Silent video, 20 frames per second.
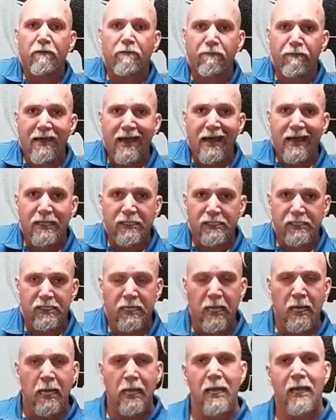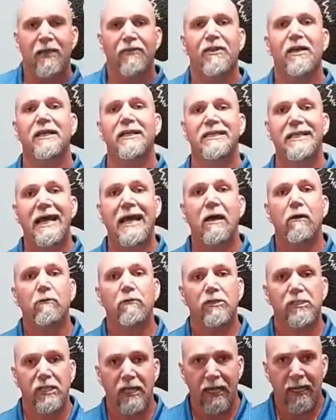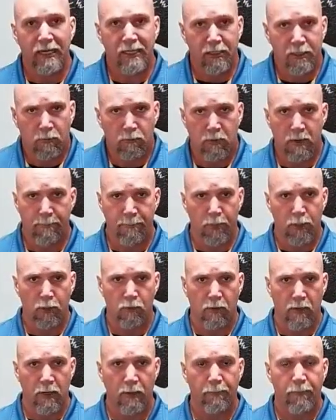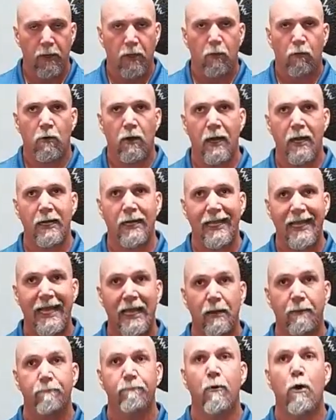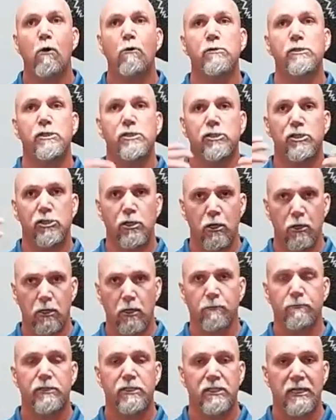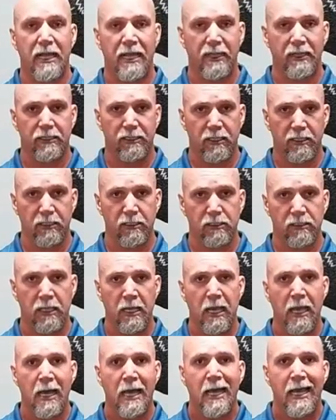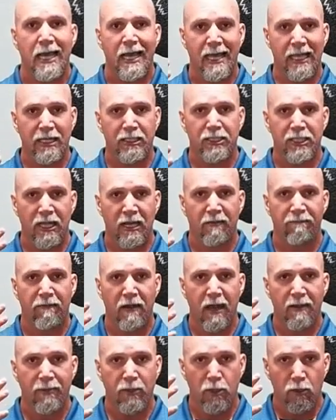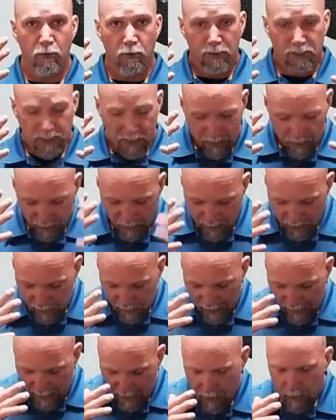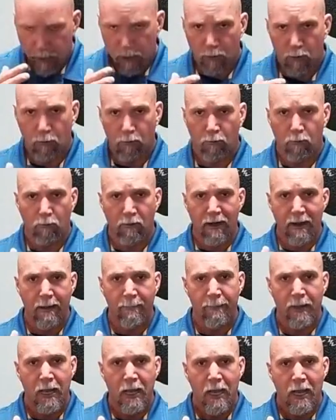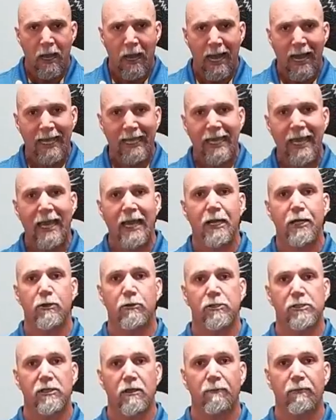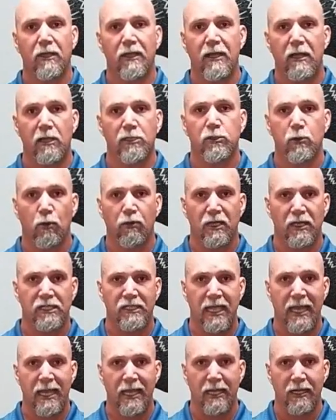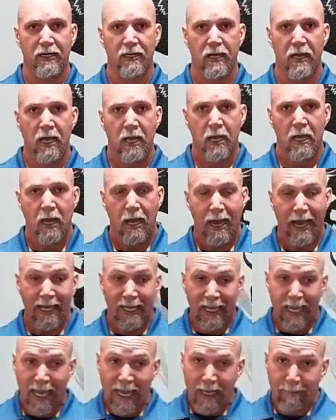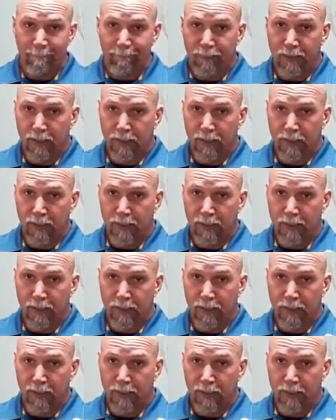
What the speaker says: fast. The downside of the rip and grip, right, in most circumstances, is that if I'm using this hand to rip, I can't do something else with this hand. I can't